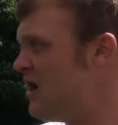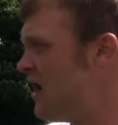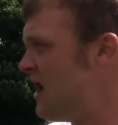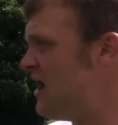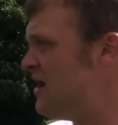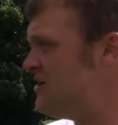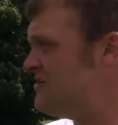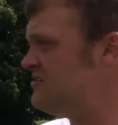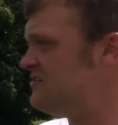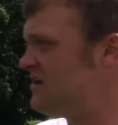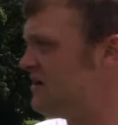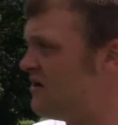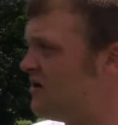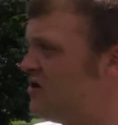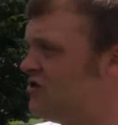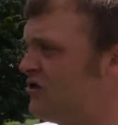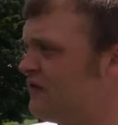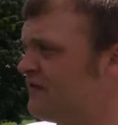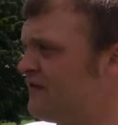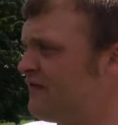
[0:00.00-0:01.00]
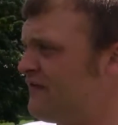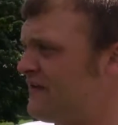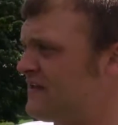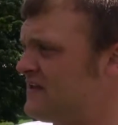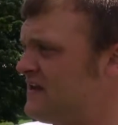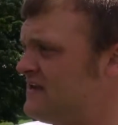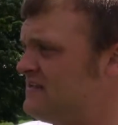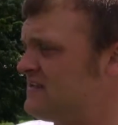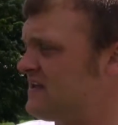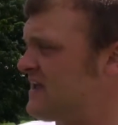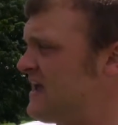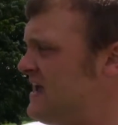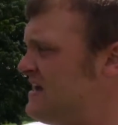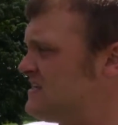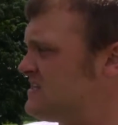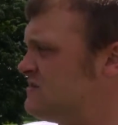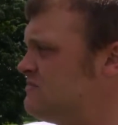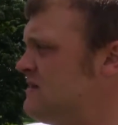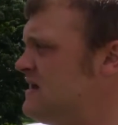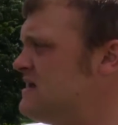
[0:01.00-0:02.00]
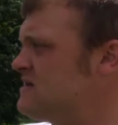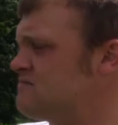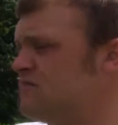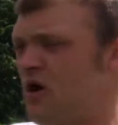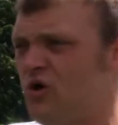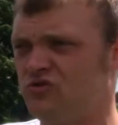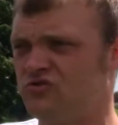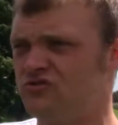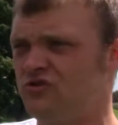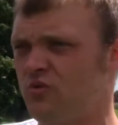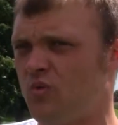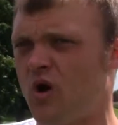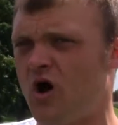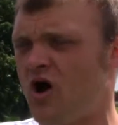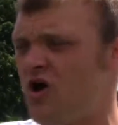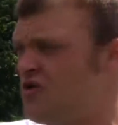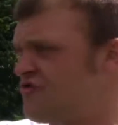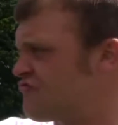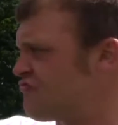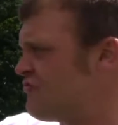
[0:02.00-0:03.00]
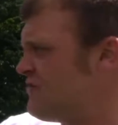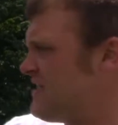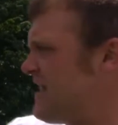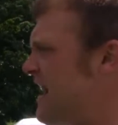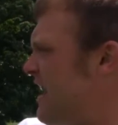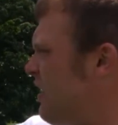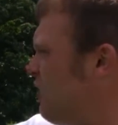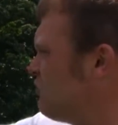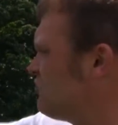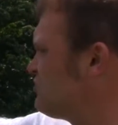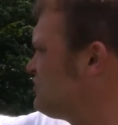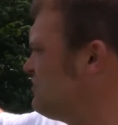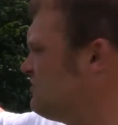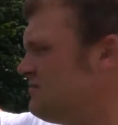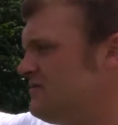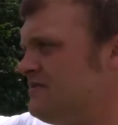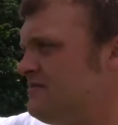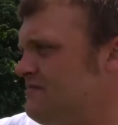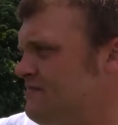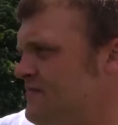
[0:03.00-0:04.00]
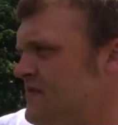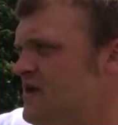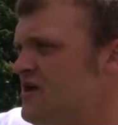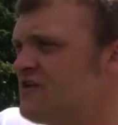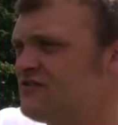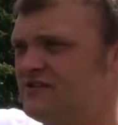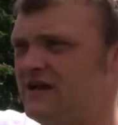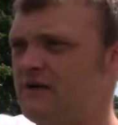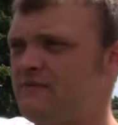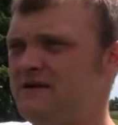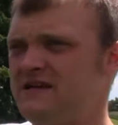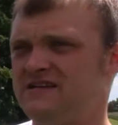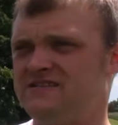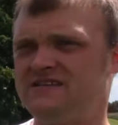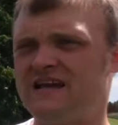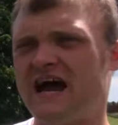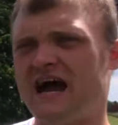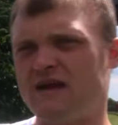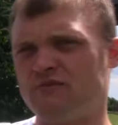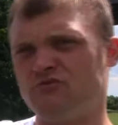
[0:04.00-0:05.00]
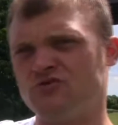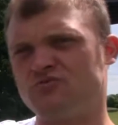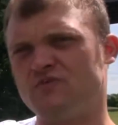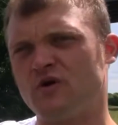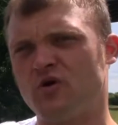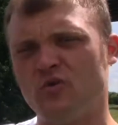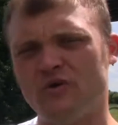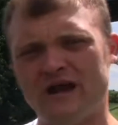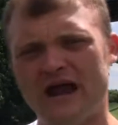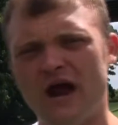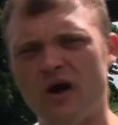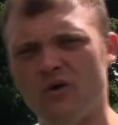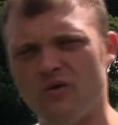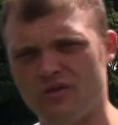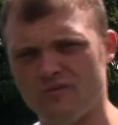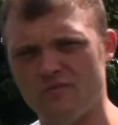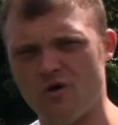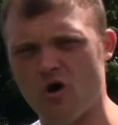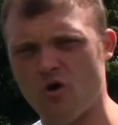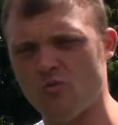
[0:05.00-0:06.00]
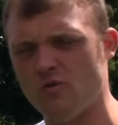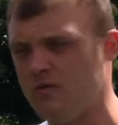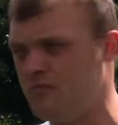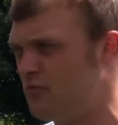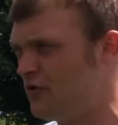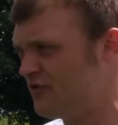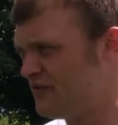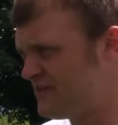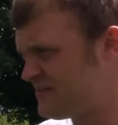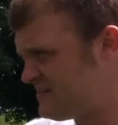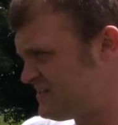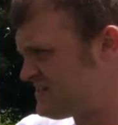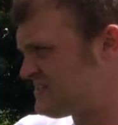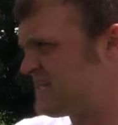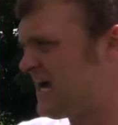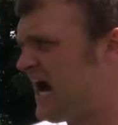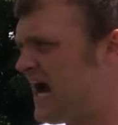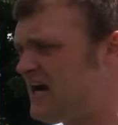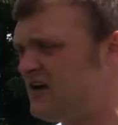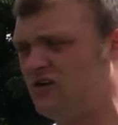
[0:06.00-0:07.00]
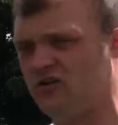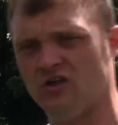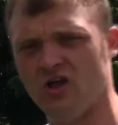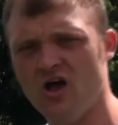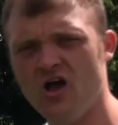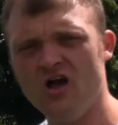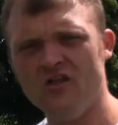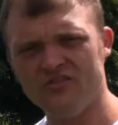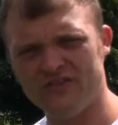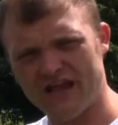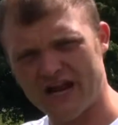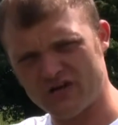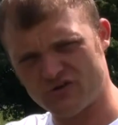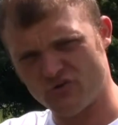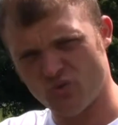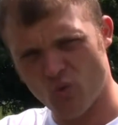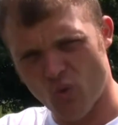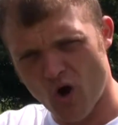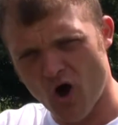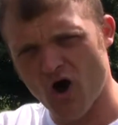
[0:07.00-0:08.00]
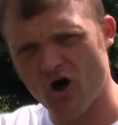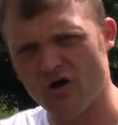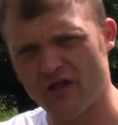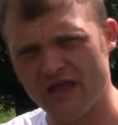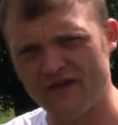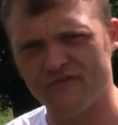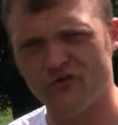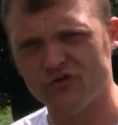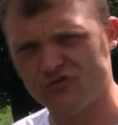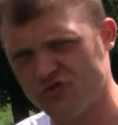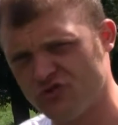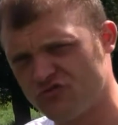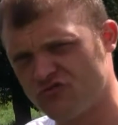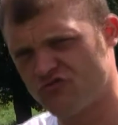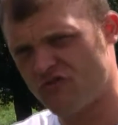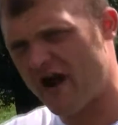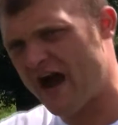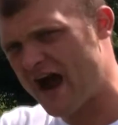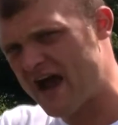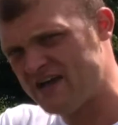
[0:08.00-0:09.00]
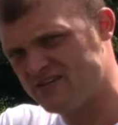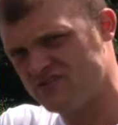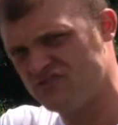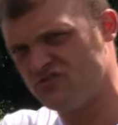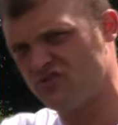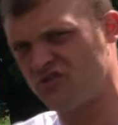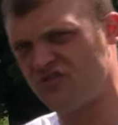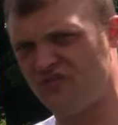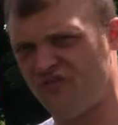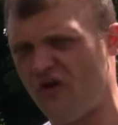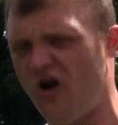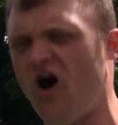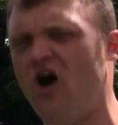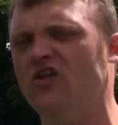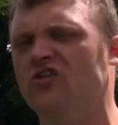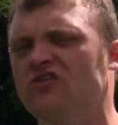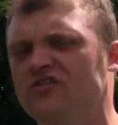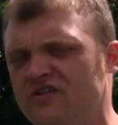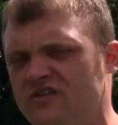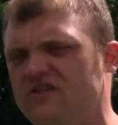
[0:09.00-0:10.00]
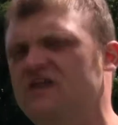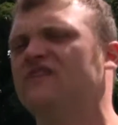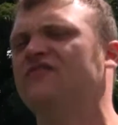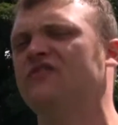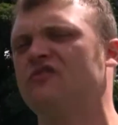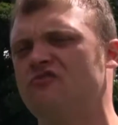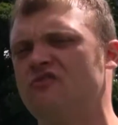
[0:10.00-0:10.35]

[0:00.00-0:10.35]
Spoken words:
And another thing that indicates to me is most of the water is running out, so that means tide must be going out at the moment. But this is tidal. The actual water level does rise and does fall underneath the